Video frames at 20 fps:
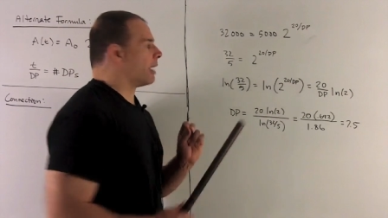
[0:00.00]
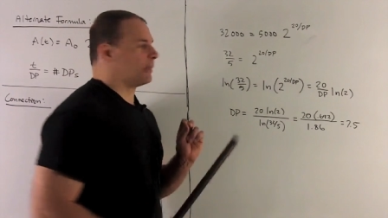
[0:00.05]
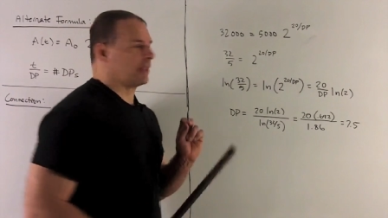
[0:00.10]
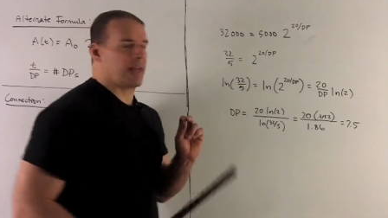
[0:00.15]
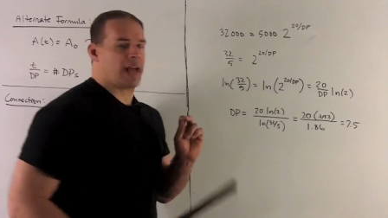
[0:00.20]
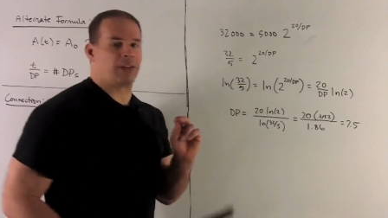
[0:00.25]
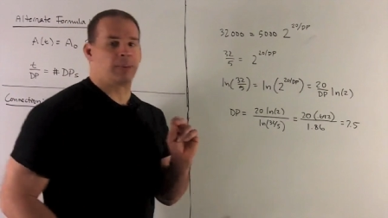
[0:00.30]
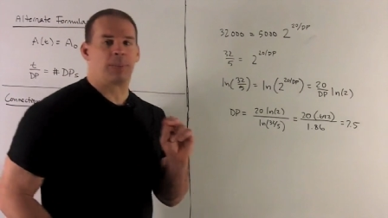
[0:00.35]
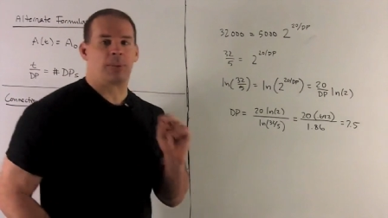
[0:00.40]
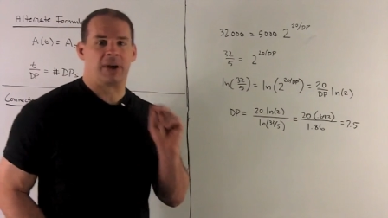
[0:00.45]
I'm
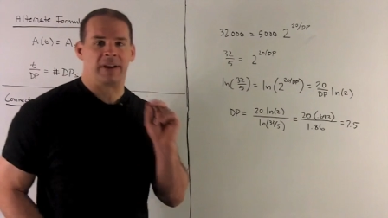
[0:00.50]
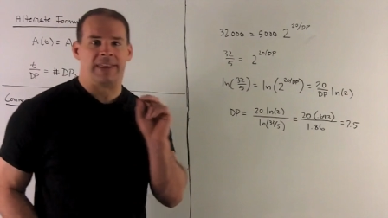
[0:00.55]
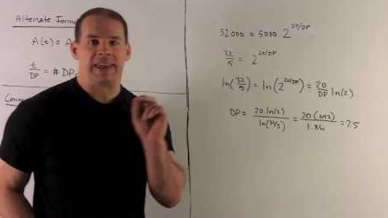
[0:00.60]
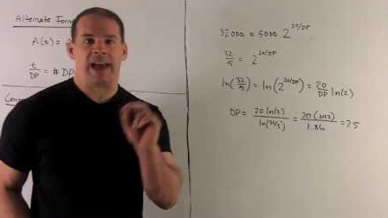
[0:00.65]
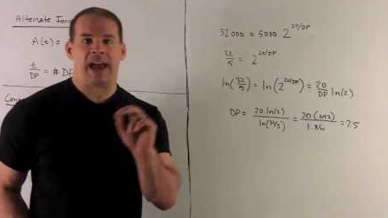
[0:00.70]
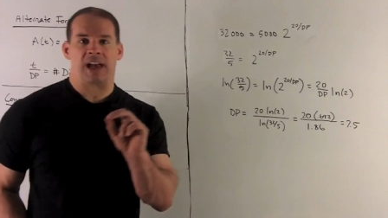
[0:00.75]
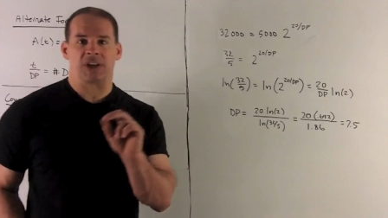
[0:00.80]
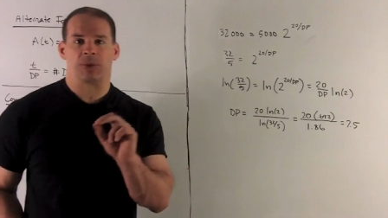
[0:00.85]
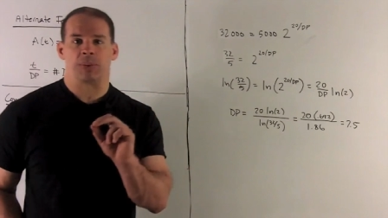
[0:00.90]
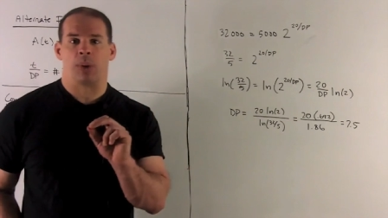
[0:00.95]
allowed to bring
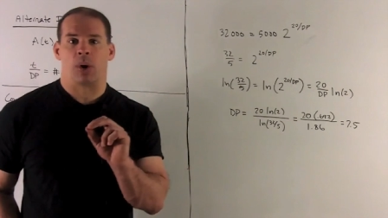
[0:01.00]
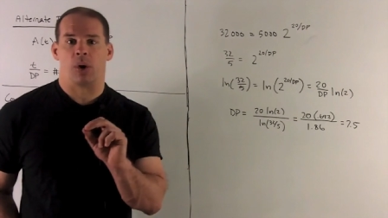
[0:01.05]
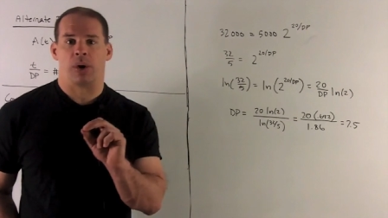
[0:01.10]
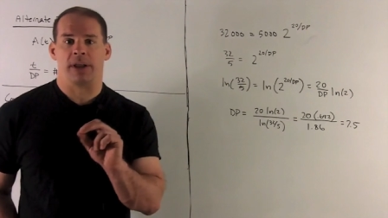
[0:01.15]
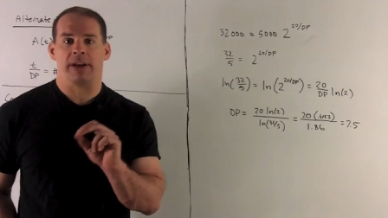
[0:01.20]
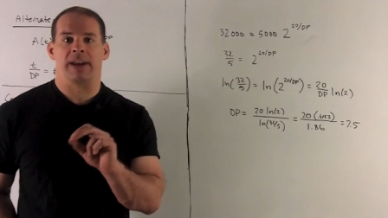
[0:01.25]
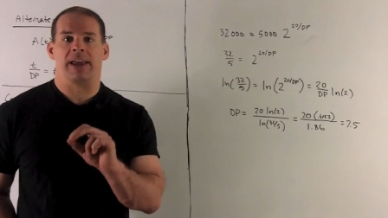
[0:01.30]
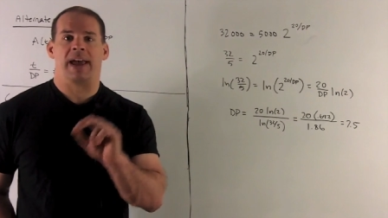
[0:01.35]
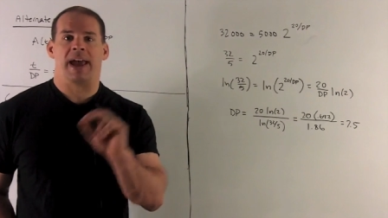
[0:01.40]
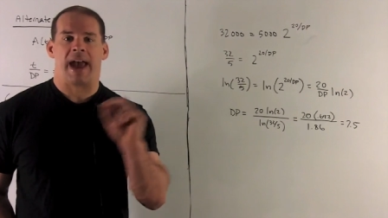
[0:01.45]
the
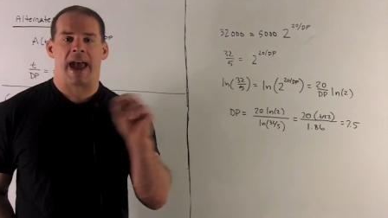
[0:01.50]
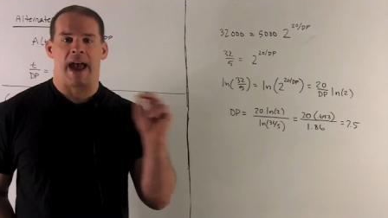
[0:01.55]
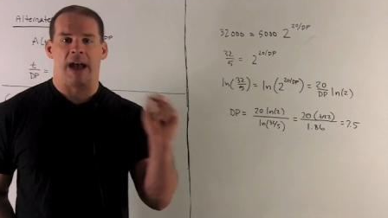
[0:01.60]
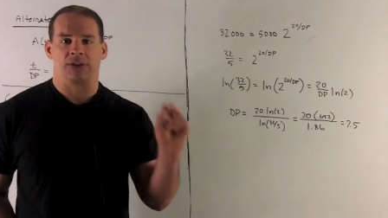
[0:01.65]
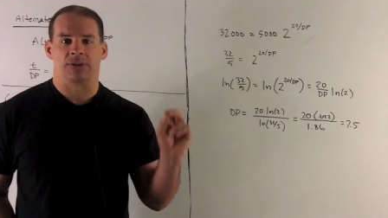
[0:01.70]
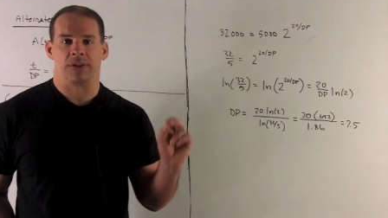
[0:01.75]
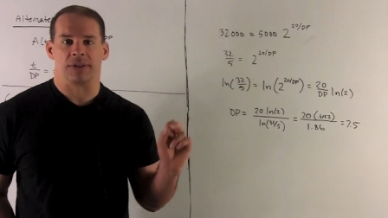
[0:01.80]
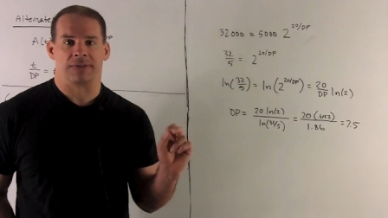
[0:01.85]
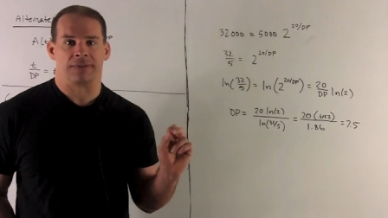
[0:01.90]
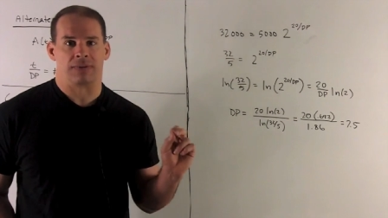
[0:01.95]
exponent
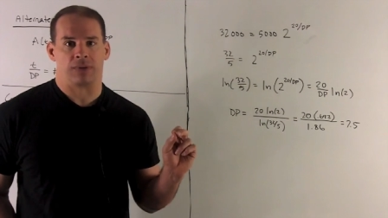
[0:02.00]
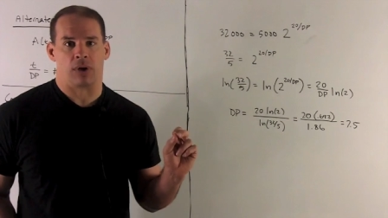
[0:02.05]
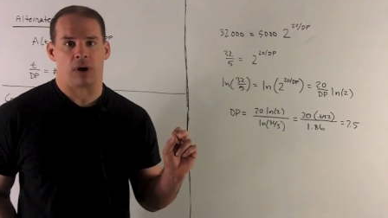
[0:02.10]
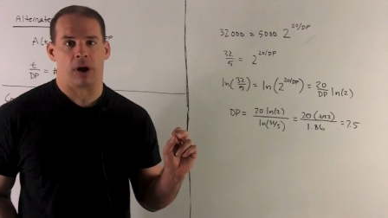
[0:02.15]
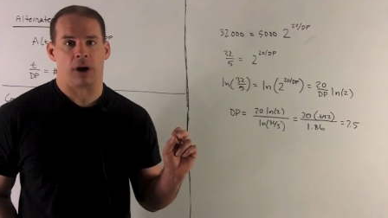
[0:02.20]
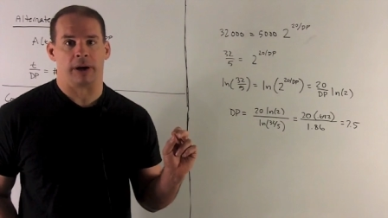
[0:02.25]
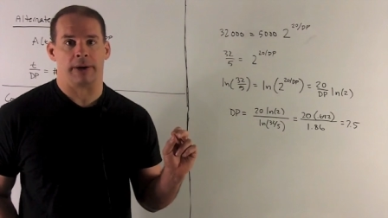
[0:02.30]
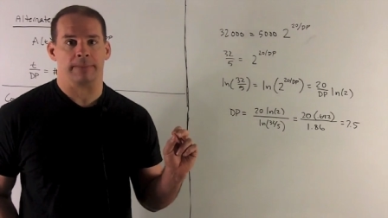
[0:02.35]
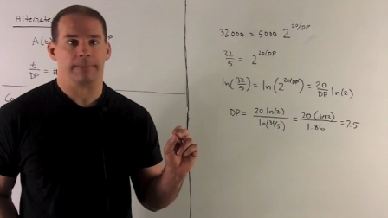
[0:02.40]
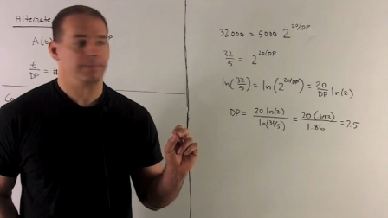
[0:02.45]
out to the
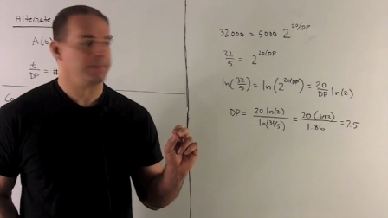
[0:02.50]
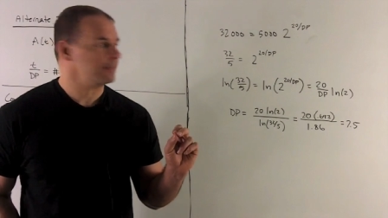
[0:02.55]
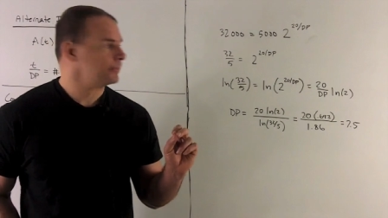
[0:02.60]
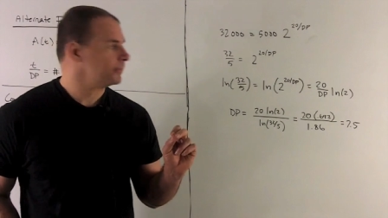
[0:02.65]
front.